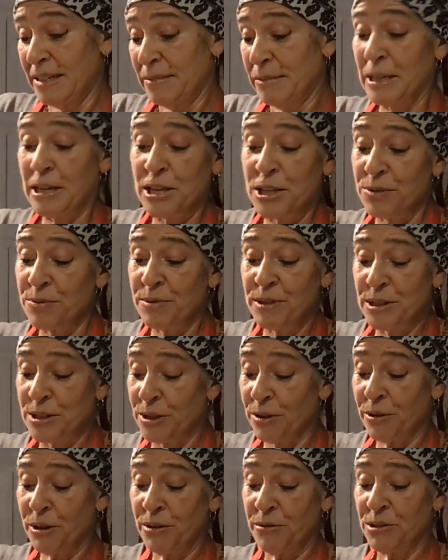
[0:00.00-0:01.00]
Because
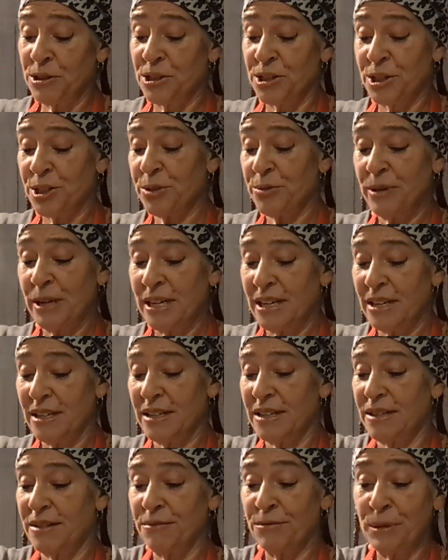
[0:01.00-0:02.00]
risotto is just quite
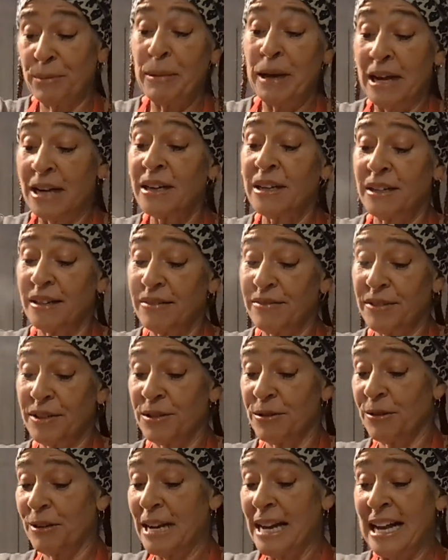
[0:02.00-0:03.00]
repetitive.
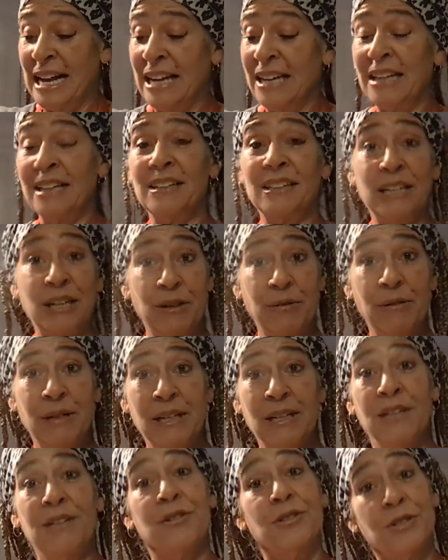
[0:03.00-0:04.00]
You're adding
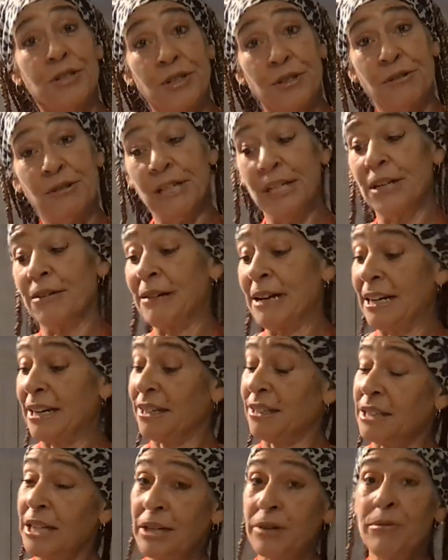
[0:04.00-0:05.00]
liquid, you're stirring, you're
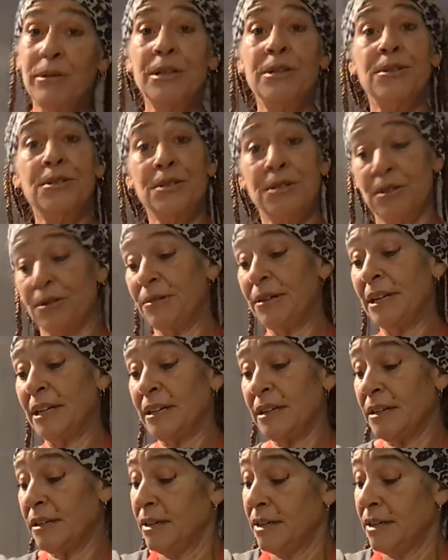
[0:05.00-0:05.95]
adding liquid, you're stirring.